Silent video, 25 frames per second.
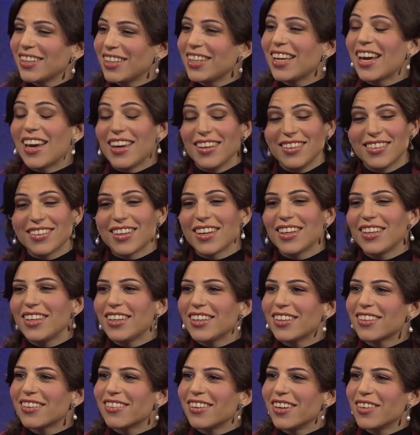yes, I
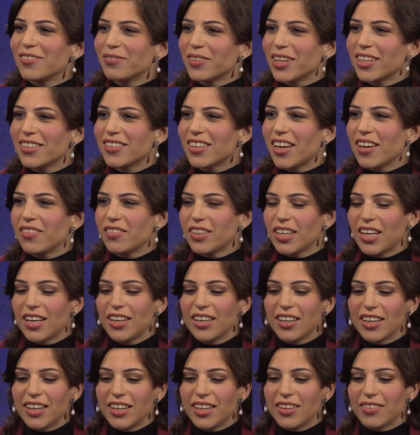did crave my
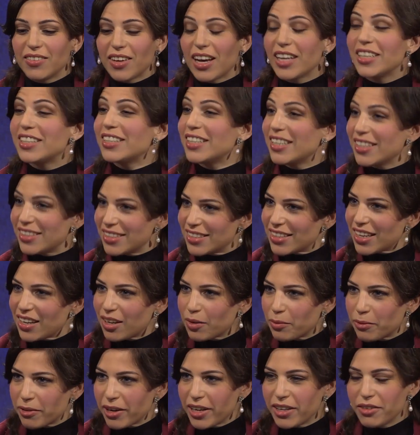Sevelat. I did
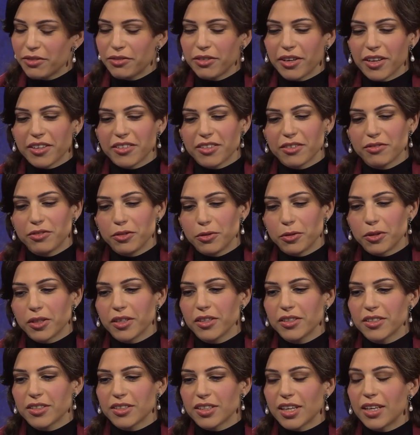celebrate 1st of
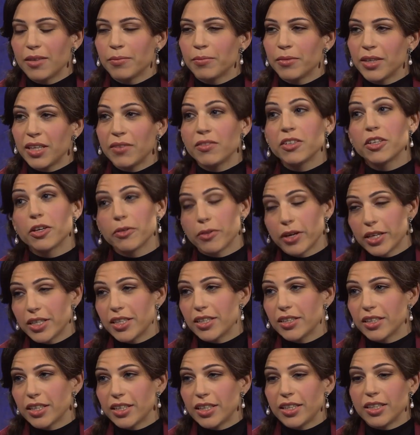August, even though I
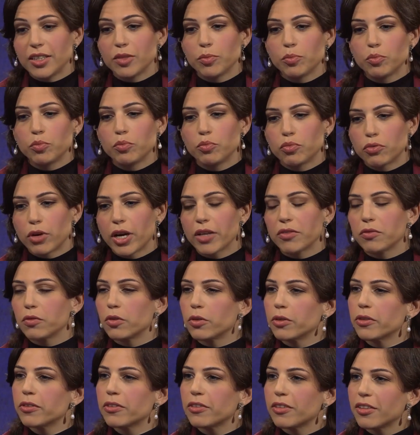did eat
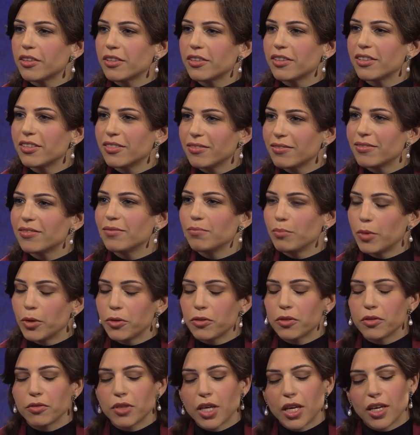bratwurst on
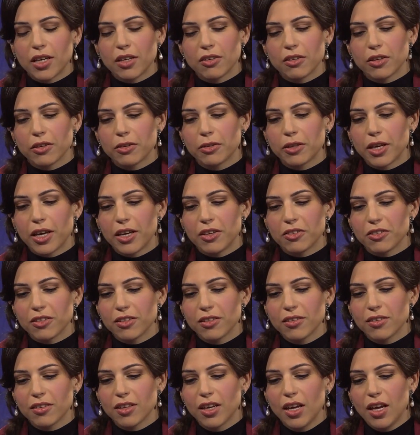most of
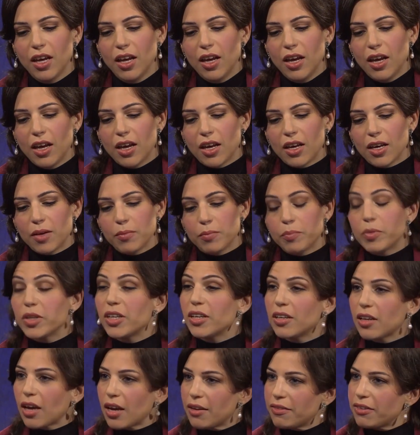occasions.
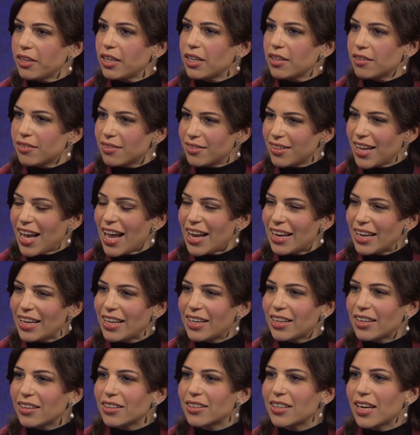But I think it's
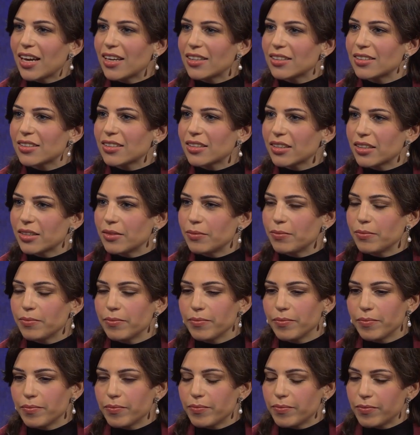telling that
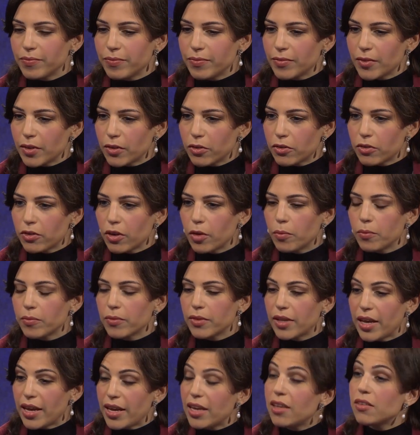
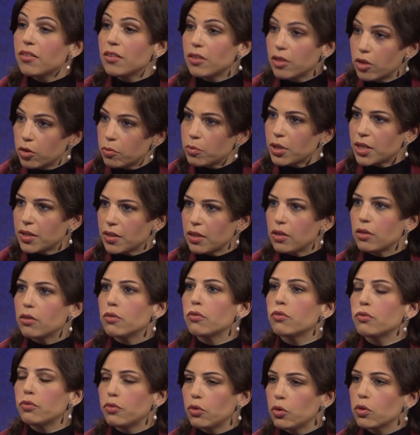there is a committee
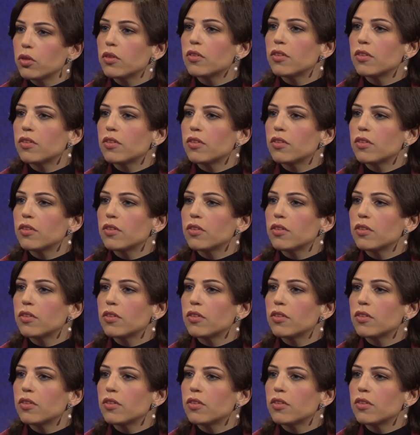for the